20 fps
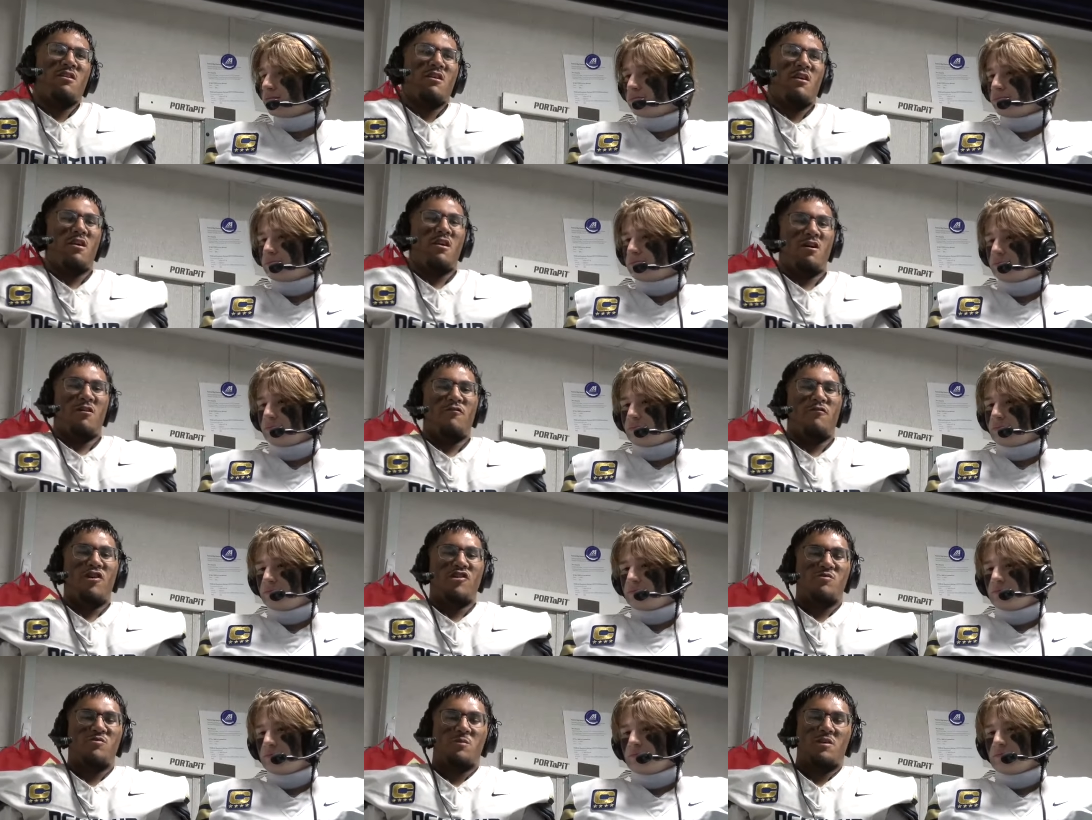Speaker 1: Uh,
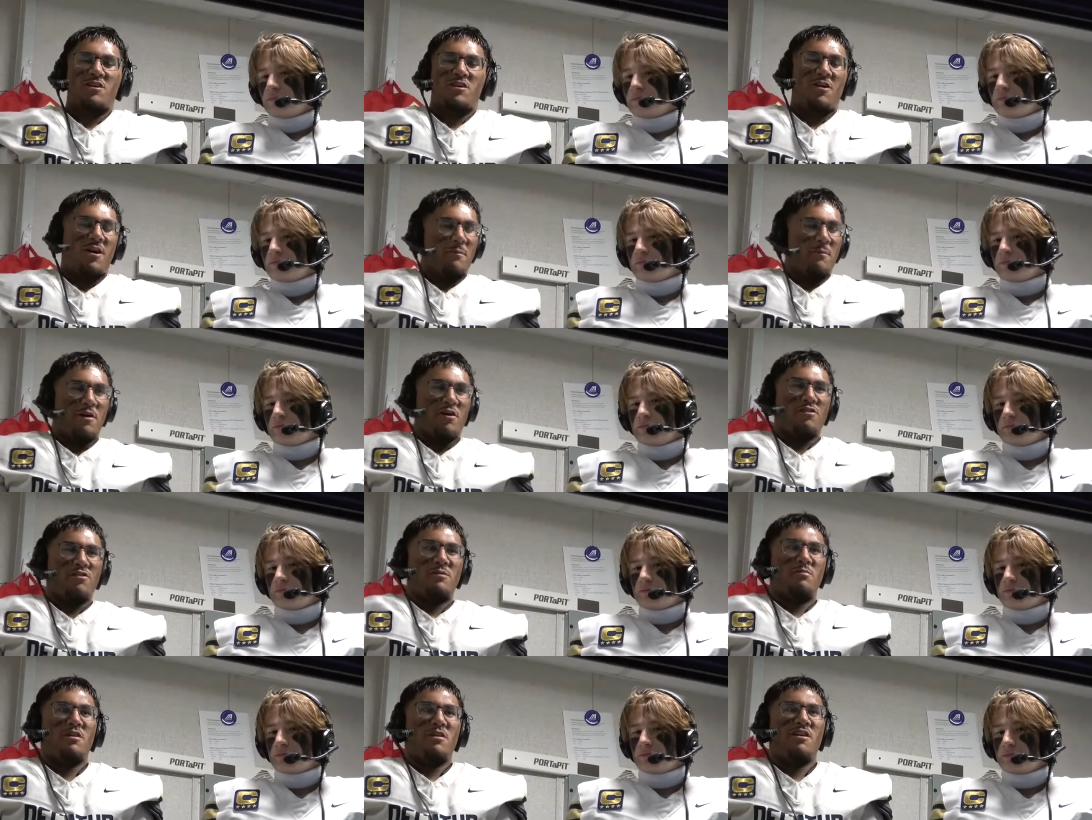freshman year, I
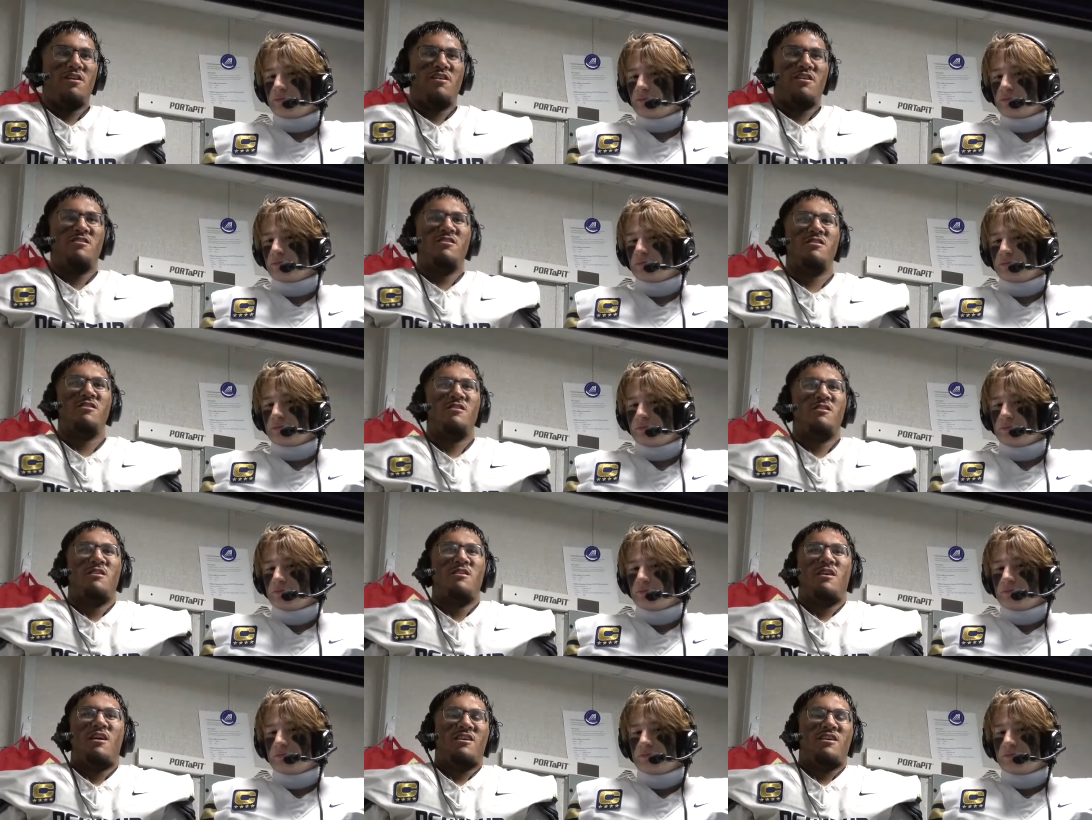barely played,
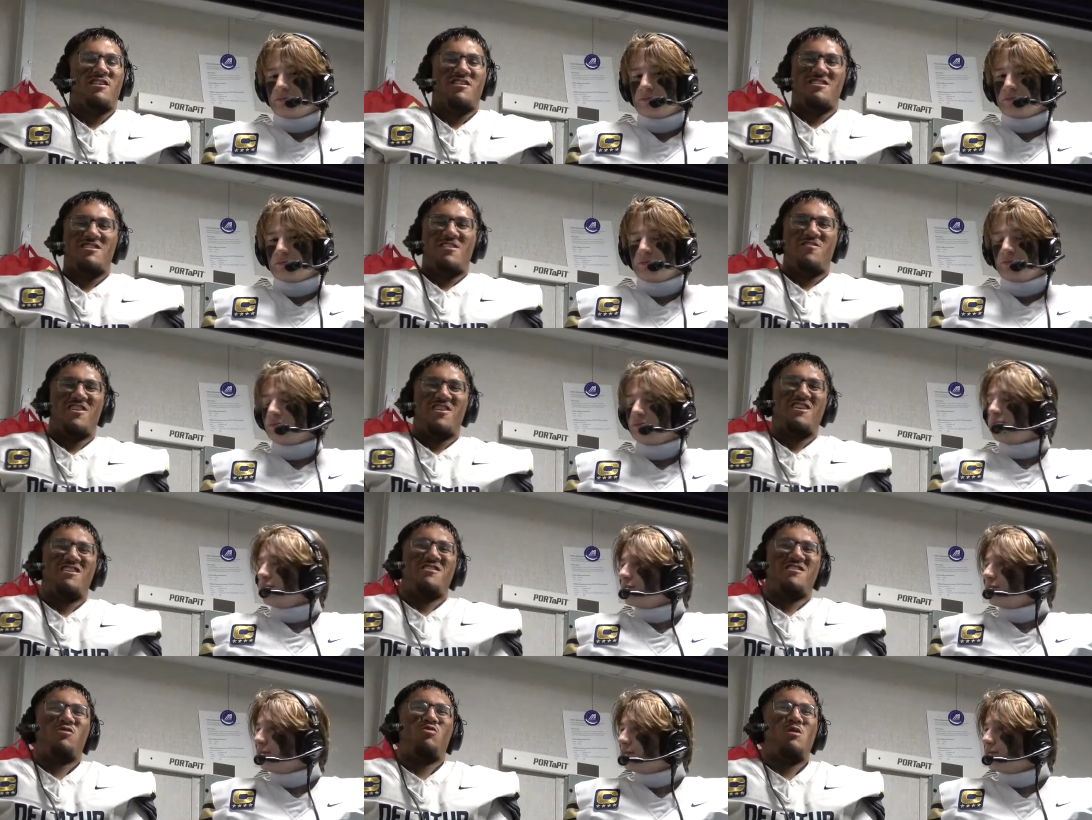couldn't even get
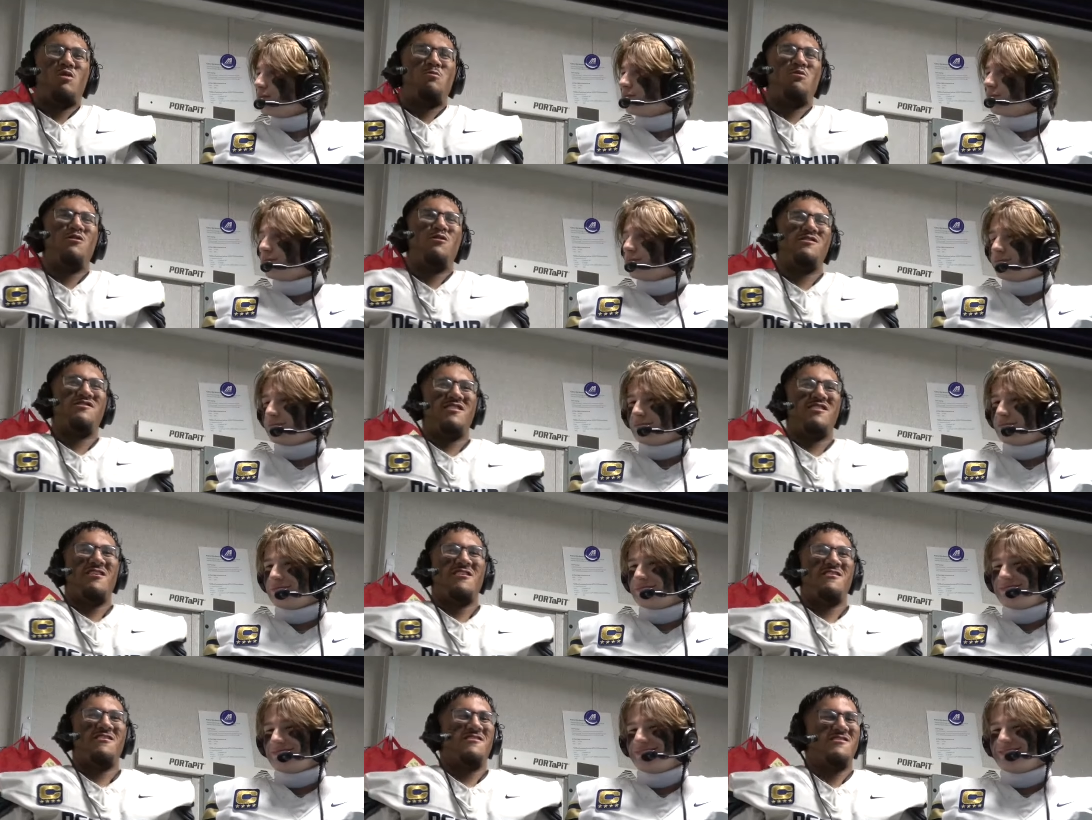in a three-point
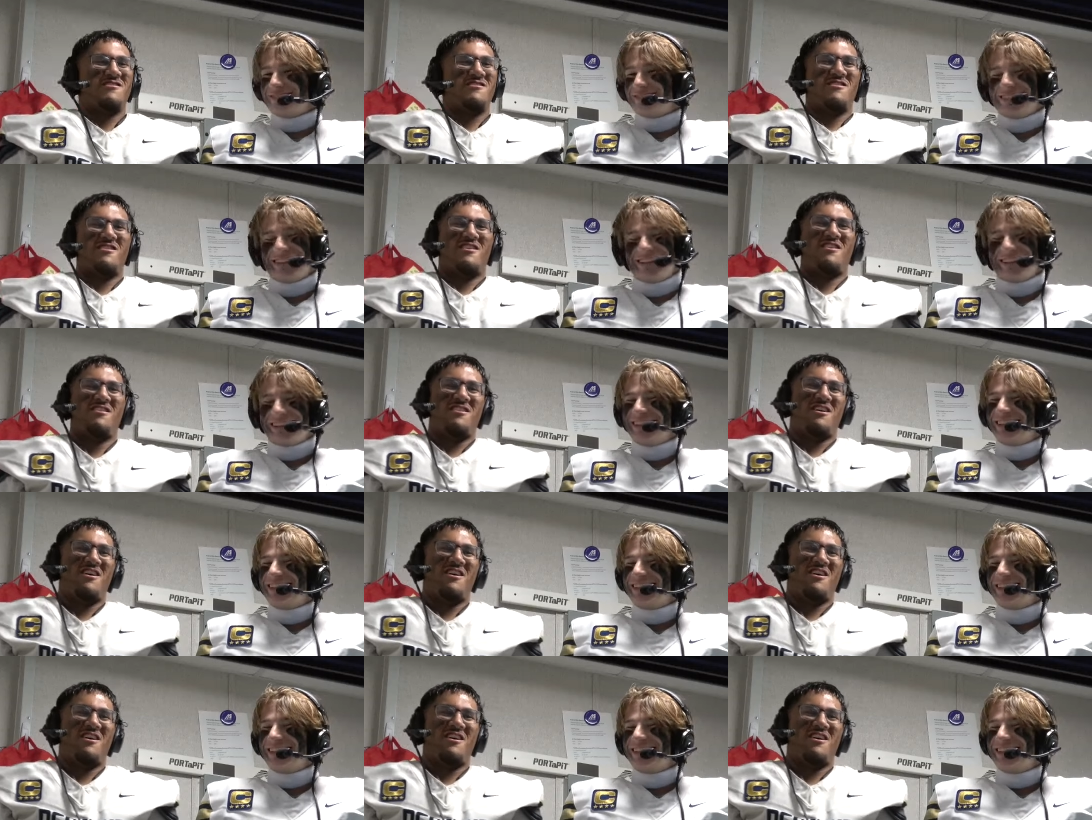stance, and